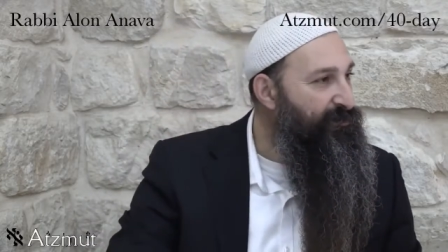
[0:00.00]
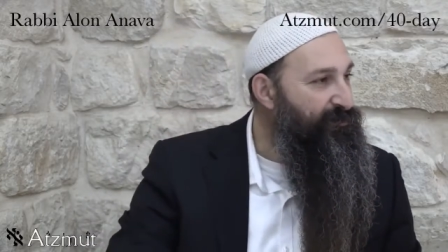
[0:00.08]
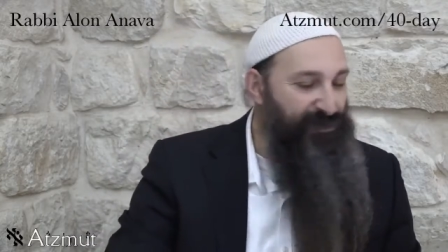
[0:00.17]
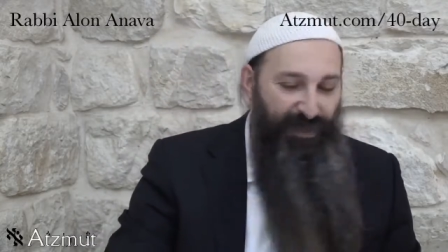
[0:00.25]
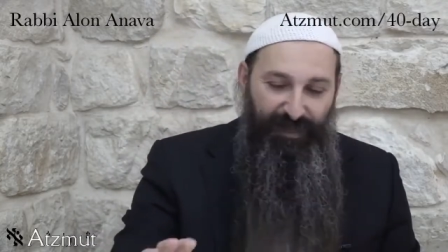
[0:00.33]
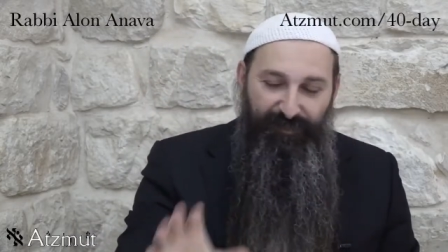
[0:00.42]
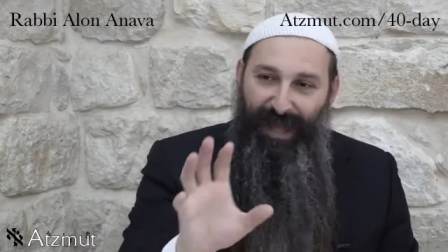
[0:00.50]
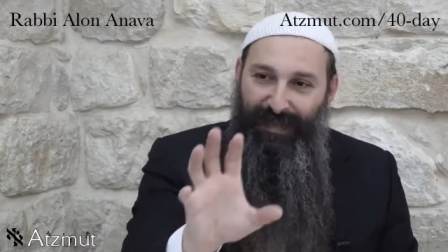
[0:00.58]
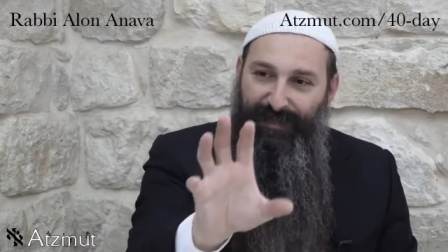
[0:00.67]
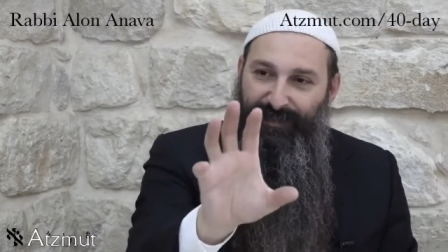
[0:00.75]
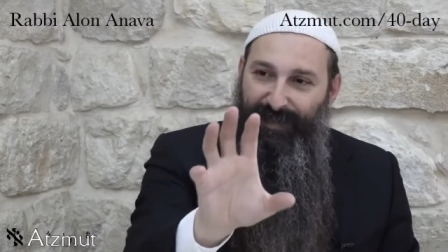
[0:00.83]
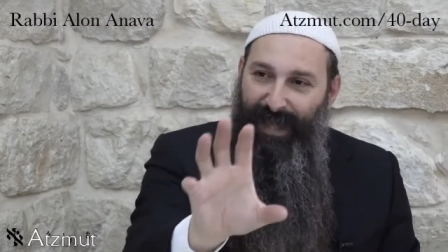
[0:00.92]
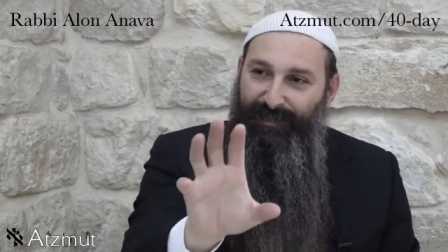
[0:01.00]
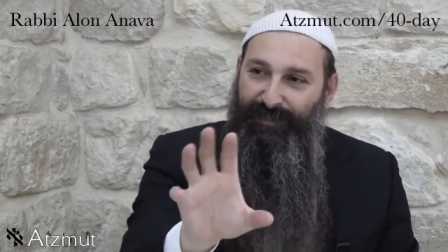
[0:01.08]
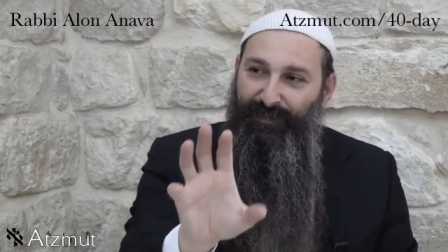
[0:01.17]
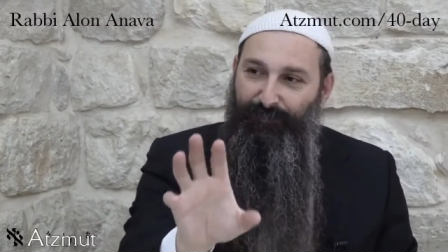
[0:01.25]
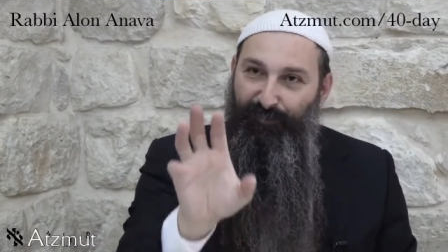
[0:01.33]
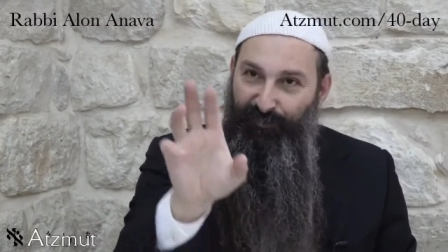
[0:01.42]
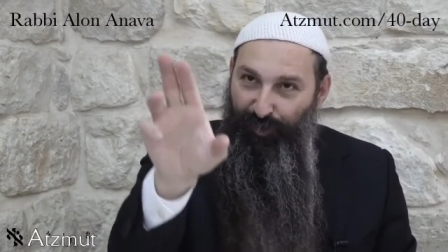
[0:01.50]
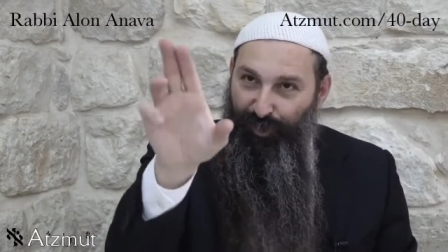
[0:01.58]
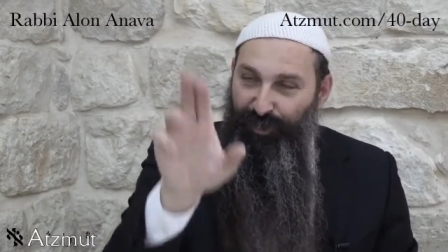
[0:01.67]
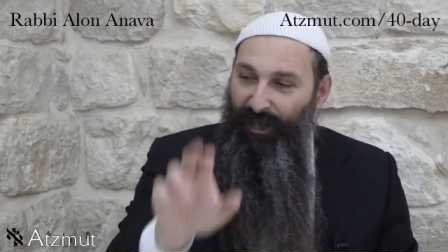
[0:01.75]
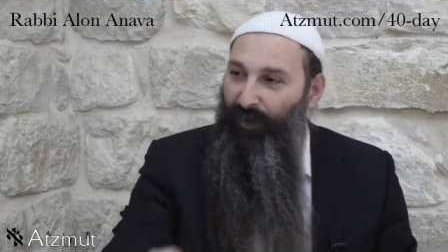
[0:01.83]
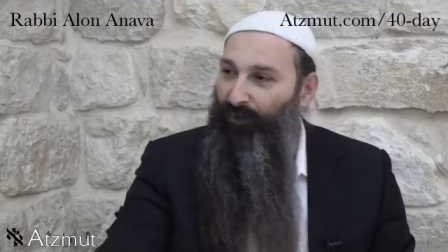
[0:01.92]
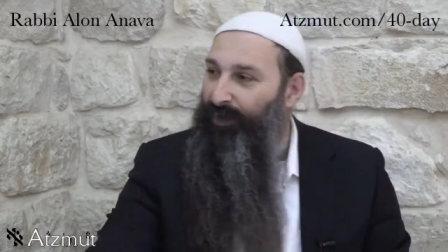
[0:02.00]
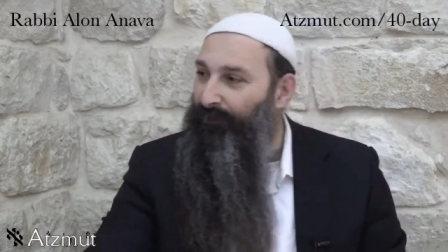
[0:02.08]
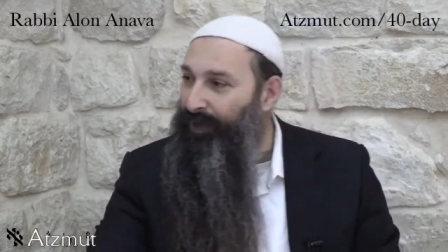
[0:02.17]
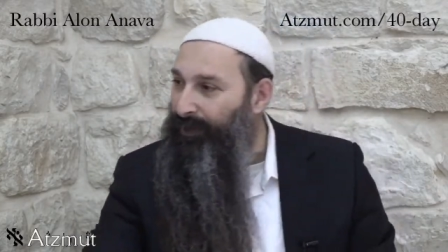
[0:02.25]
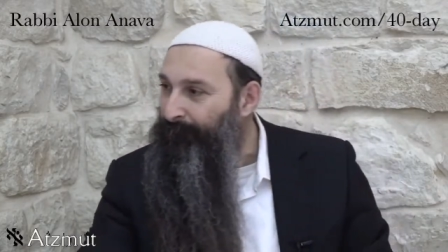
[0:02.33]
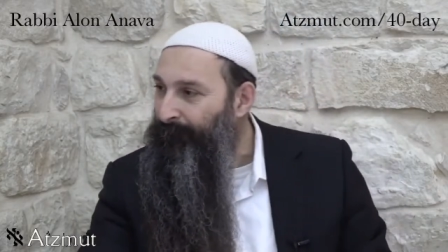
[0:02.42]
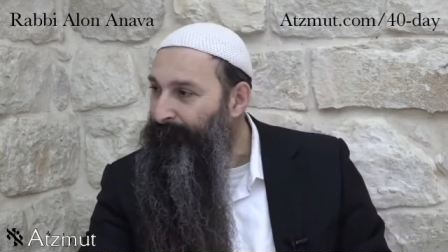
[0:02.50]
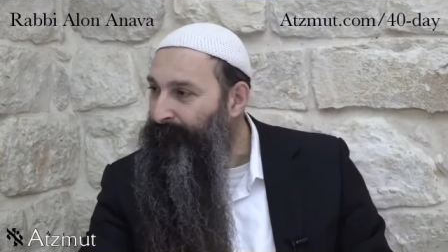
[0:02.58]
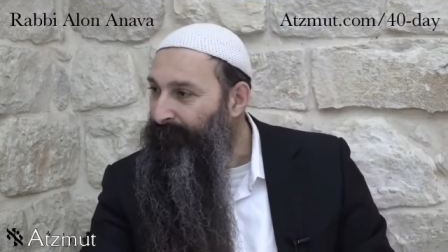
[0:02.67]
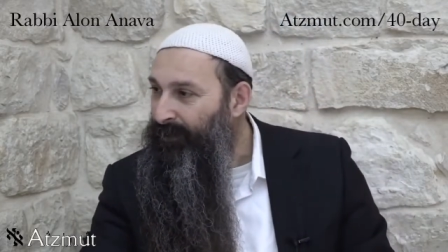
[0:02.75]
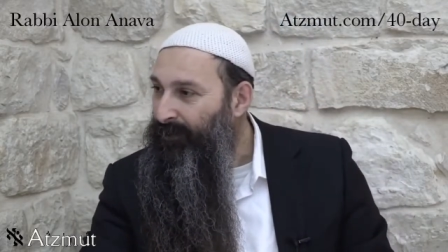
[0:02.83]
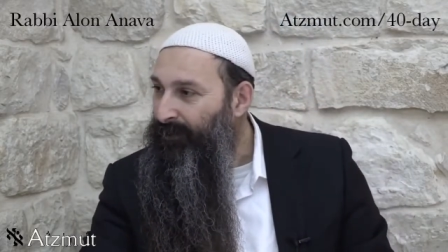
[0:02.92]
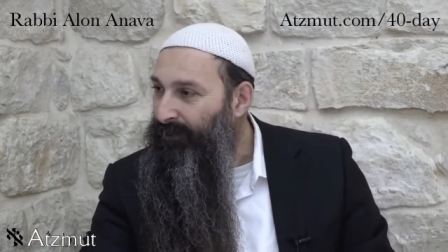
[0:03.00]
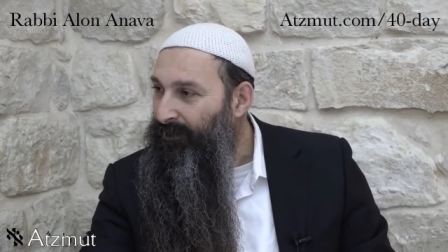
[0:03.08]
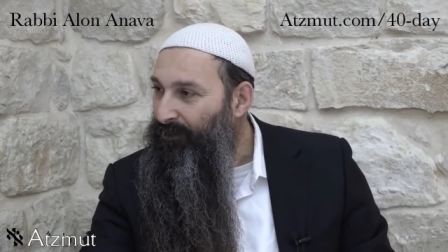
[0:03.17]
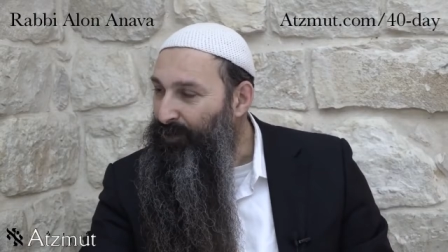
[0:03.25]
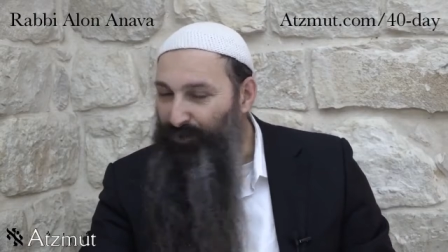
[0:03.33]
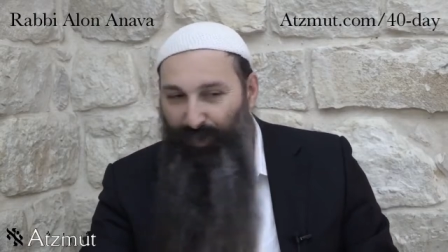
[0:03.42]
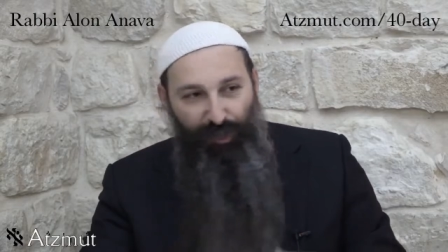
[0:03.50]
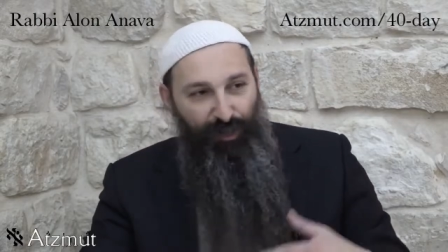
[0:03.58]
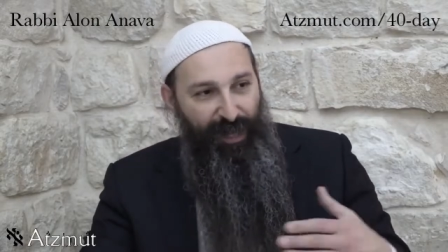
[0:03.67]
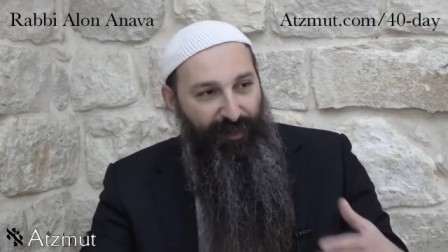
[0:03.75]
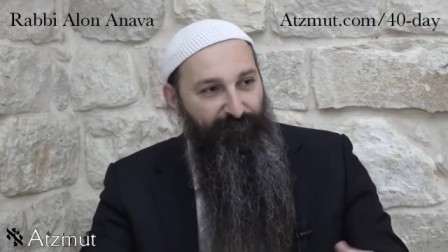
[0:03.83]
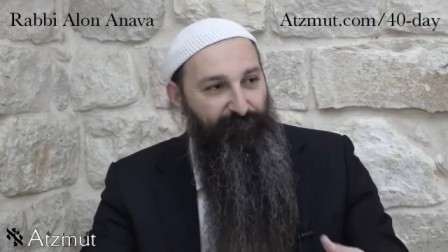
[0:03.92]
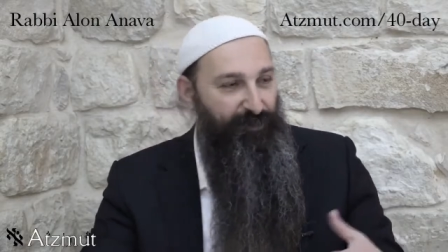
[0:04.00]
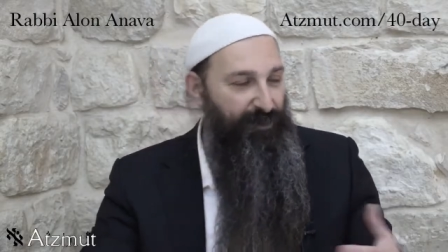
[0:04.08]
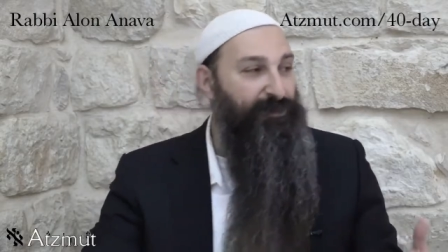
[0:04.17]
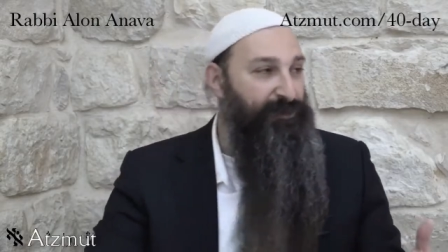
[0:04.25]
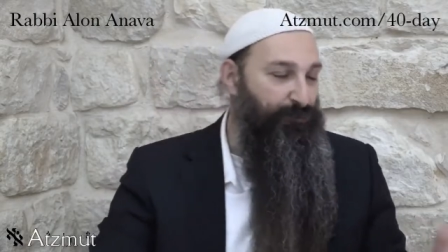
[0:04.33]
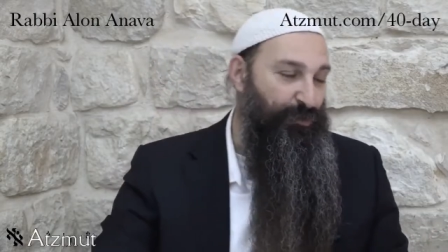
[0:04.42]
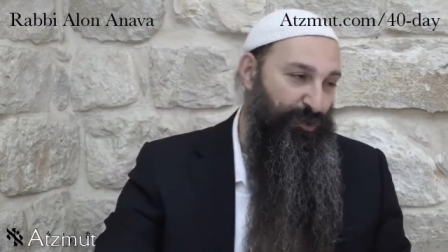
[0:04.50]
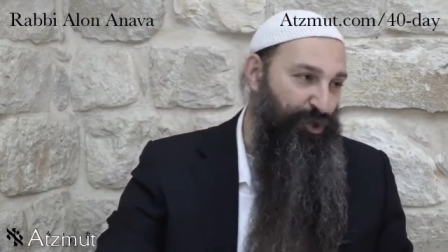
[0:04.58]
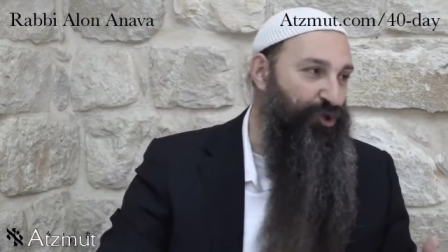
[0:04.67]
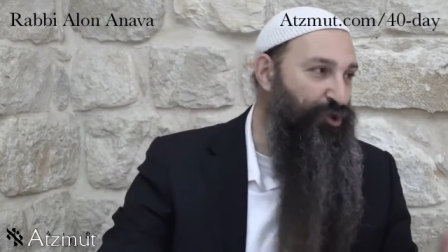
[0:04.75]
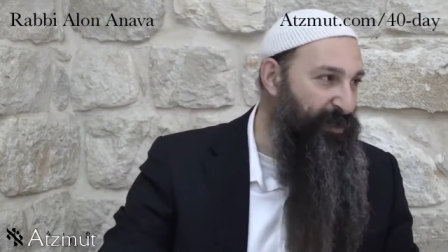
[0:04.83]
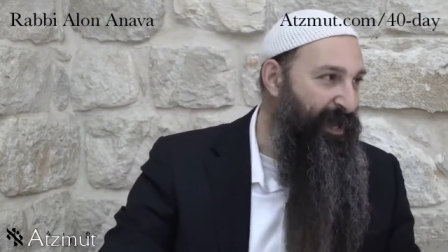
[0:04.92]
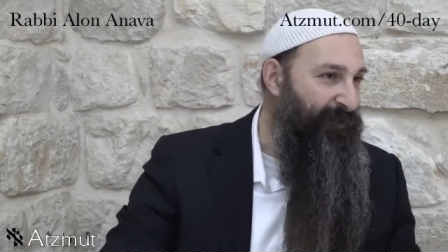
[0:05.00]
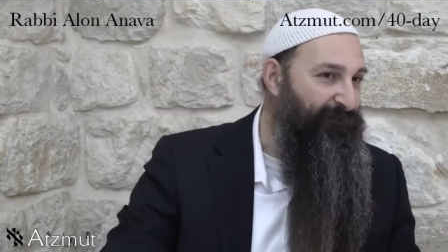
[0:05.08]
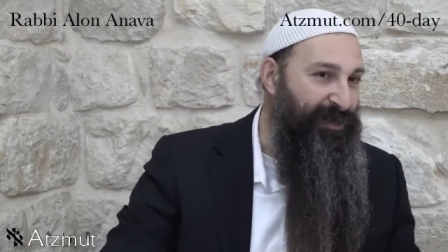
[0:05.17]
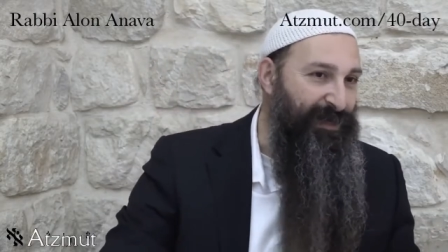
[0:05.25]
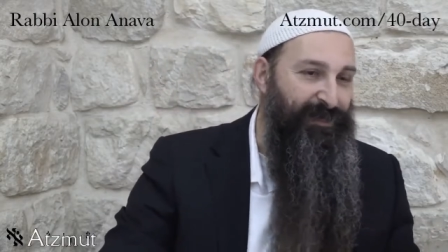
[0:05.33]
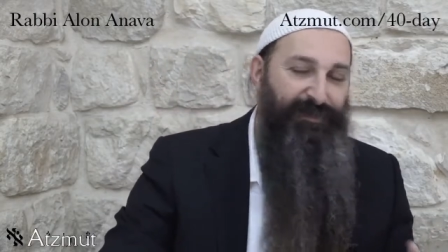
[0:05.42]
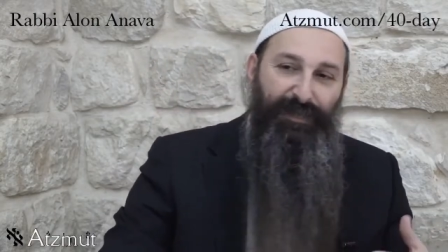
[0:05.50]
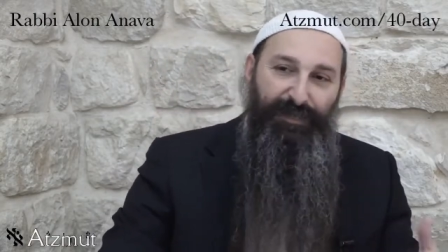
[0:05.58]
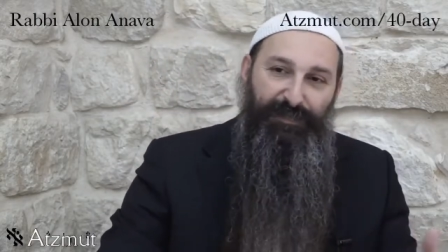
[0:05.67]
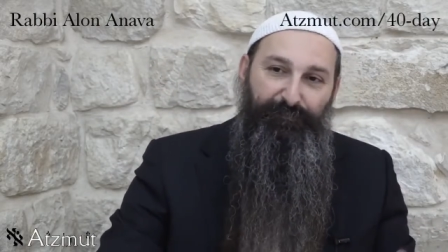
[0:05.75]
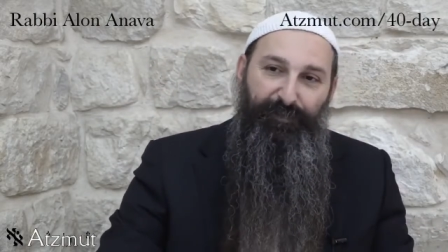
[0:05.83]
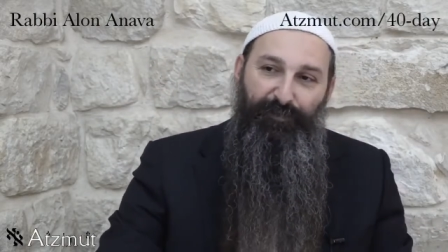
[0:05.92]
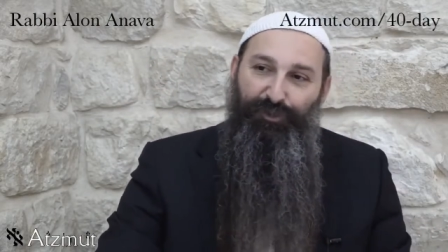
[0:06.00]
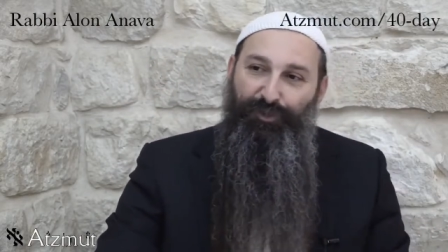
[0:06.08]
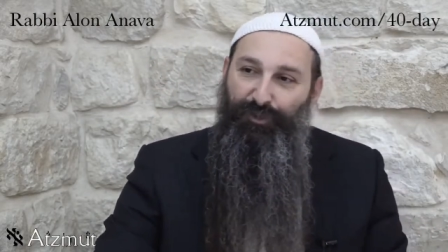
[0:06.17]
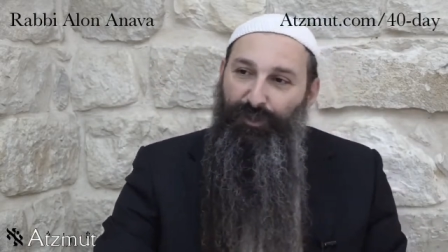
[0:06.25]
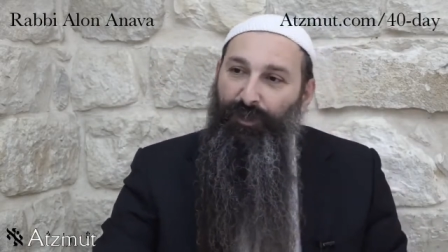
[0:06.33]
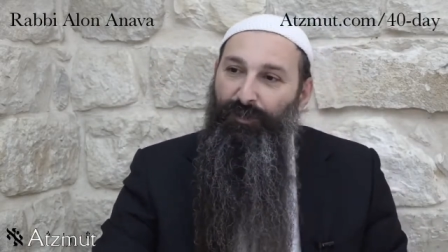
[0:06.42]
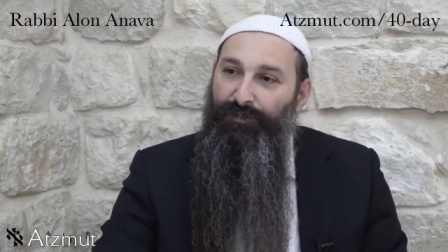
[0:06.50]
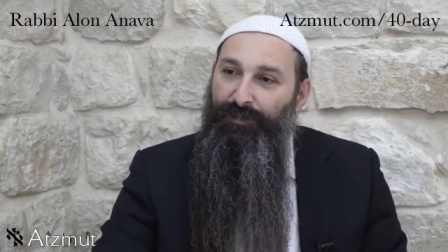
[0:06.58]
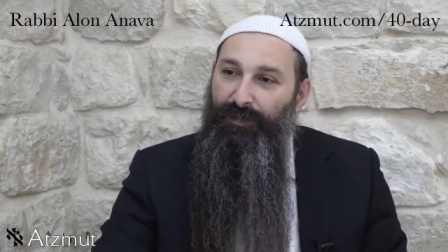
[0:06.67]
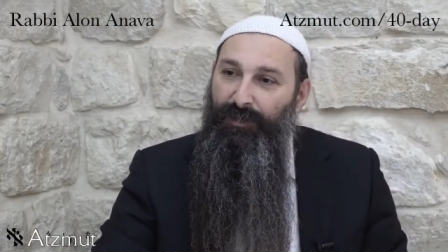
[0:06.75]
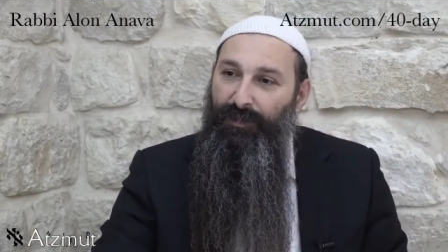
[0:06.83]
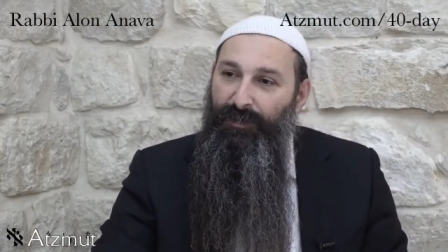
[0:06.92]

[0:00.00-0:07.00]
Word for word: You're saying that's that's the version I want to be, because we all have, we should have at least spiritual goals.